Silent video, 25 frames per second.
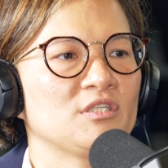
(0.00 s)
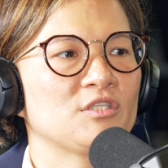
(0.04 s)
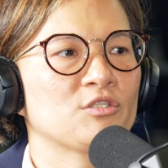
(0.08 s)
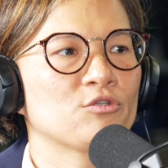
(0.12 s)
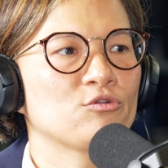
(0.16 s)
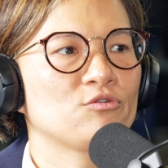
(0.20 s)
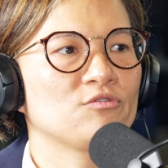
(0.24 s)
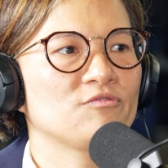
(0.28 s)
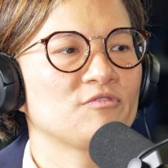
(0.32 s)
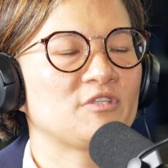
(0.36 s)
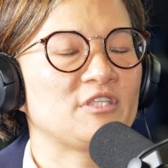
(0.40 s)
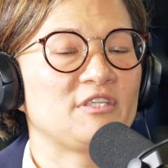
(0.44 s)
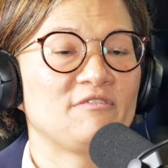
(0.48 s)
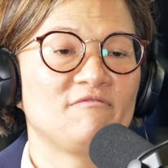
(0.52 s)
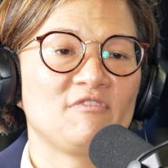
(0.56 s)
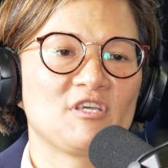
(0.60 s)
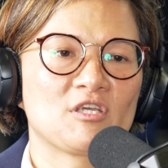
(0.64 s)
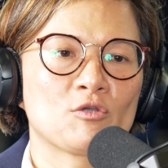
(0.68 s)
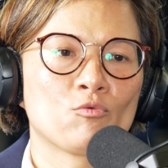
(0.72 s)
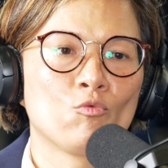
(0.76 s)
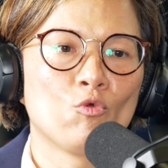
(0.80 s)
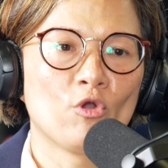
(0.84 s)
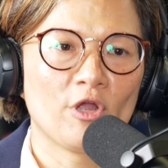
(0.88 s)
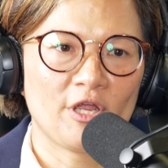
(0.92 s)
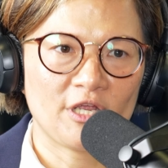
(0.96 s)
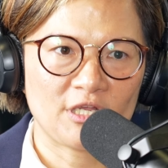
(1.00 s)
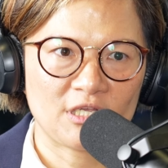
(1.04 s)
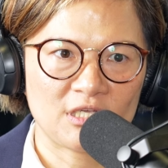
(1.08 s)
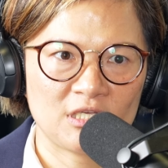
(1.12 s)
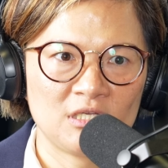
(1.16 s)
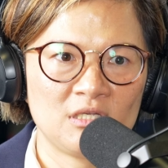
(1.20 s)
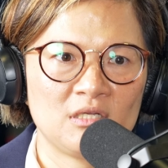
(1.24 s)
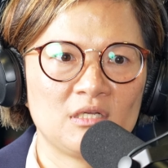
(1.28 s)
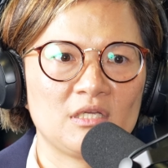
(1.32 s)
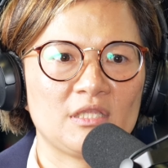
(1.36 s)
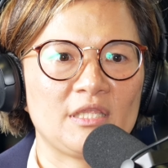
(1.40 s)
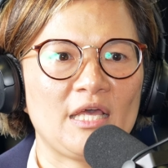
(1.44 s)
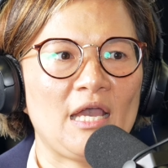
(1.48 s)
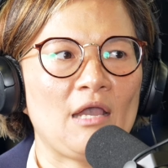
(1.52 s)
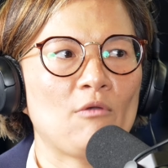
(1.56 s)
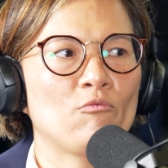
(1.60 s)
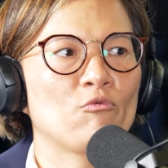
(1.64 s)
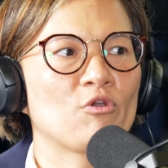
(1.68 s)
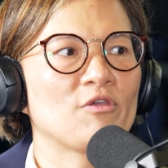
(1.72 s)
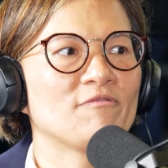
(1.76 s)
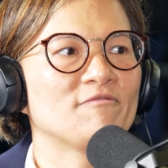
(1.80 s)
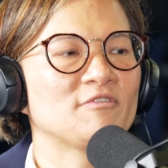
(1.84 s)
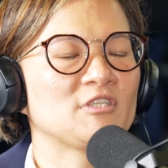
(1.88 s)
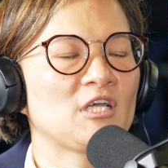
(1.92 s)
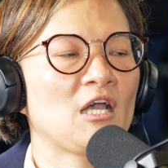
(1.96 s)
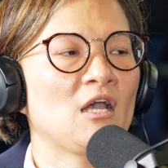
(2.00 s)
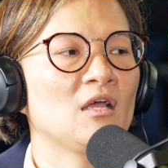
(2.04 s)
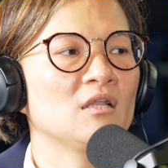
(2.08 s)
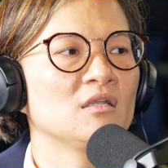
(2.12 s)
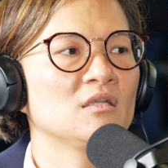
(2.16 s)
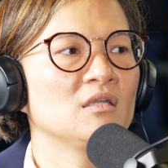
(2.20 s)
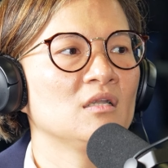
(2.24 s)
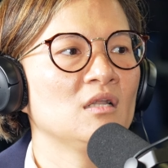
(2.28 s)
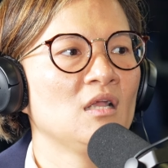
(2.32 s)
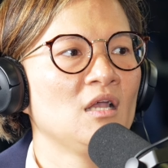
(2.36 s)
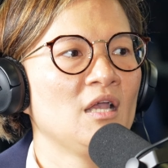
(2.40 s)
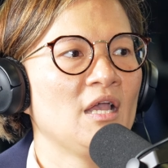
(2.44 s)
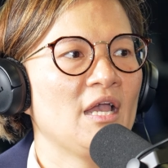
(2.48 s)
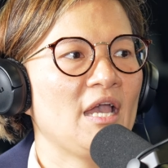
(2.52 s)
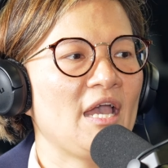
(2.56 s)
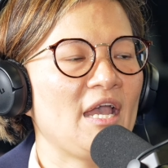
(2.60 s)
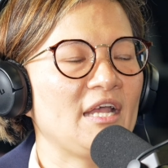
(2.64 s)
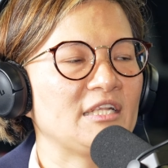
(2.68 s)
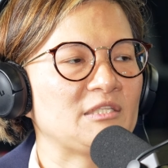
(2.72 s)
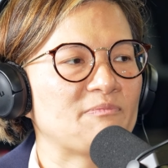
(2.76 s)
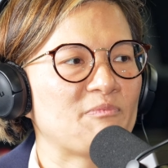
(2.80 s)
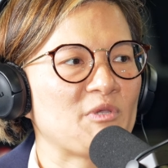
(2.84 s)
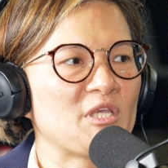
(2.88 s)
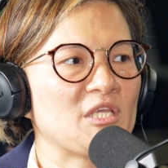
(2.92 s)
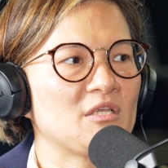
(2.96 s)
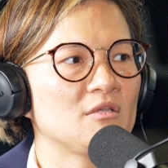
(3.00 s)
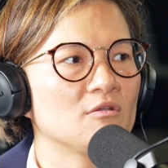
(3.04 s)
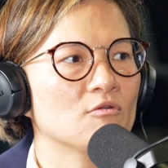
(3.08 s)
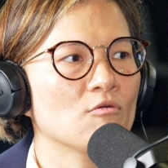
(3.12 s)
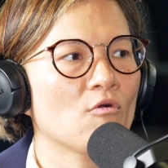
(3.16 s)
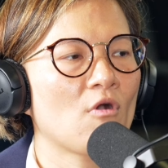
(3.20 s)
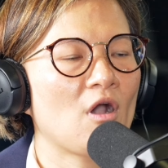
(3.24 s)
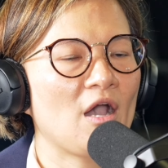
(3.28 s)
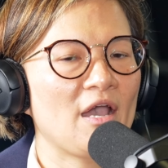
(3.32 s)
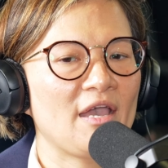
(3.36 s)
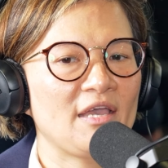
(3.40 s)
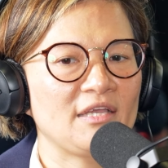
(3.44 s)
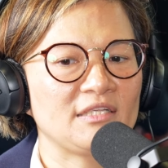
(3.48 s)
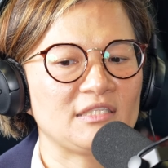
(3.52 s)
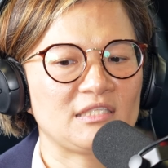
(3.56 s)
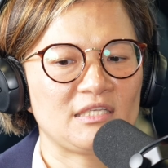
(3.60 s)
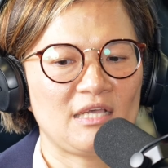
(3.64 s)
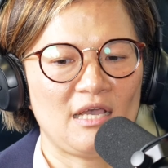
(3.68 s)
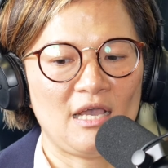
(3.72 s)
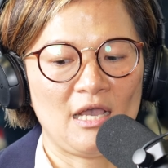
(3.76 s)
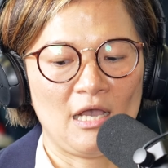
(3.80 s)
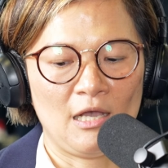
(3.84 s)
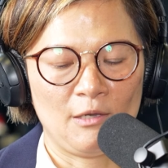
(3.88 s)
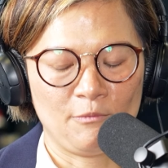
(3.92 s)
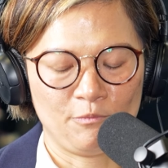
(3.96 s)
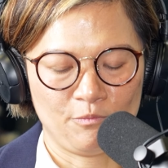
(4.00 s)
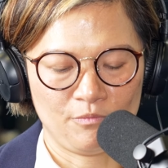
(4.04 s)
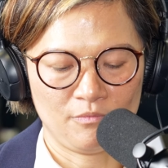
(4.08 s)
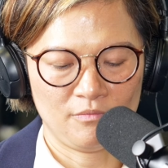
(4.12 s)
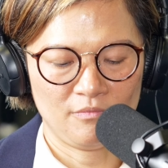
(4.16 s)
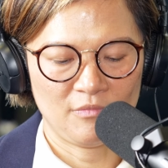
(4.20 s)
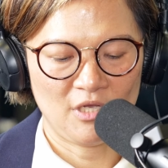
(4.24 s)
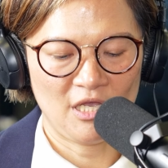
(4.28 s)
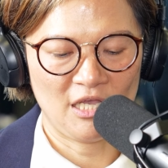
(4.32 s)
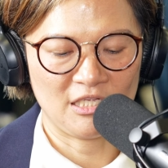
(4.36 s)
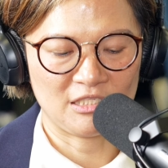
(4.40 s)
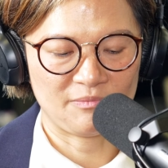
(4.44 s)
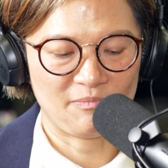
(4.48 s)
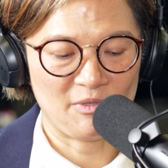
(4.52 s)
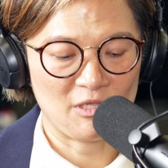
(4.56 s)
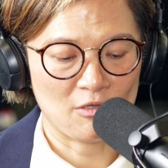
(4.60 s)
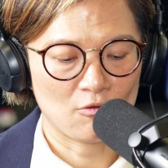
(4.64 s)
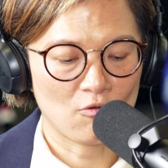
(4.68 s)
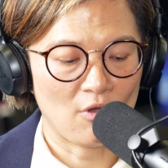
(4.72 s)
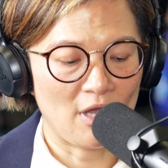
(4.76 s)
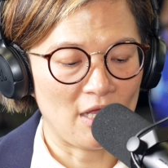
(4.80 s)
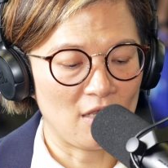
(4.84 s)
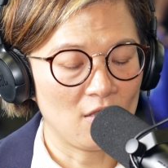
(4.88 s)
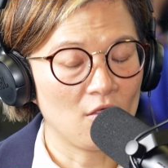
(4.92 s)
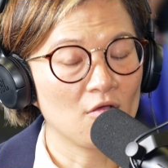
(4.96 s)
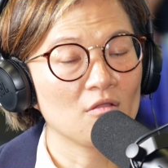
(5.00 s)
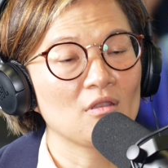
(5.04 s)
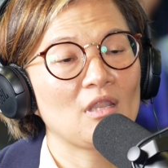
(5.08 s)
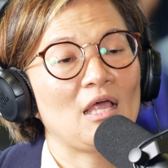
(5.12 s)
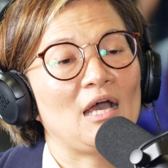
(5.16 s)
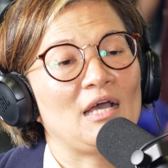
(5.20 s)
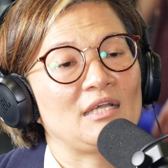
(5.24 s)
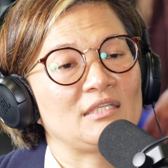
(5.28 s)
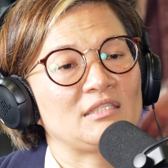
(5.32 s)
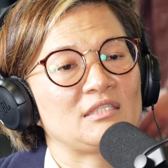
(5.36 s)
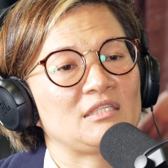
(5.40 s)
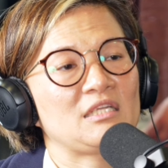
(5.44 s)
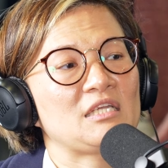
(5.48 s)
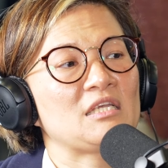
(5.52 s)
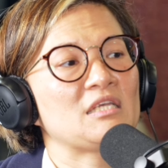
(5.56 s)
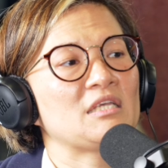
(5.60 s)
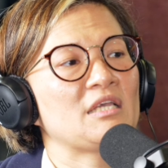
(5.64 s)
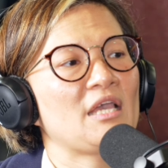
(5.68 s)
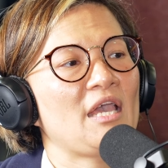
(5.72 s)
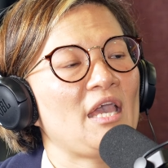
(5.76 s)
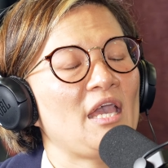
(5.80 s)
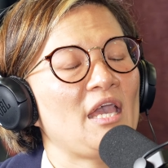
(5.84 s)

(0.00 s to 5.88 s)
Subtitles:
sort of civic work that we've done has been quite long-lasting